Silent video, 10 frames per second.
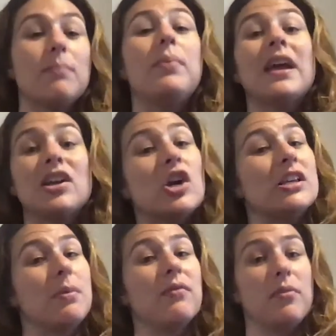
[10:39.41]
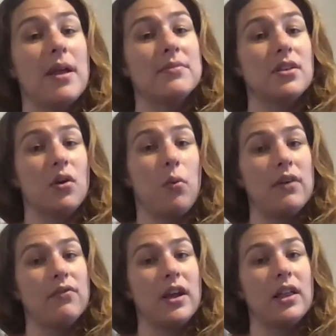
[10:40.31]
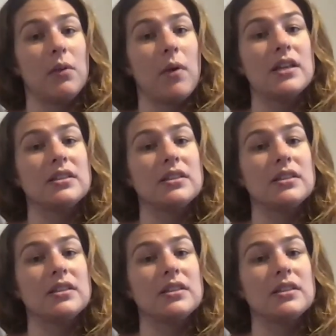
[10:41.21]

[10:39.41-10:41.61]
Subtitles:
big adjustment from Amazon, quite frankly, right?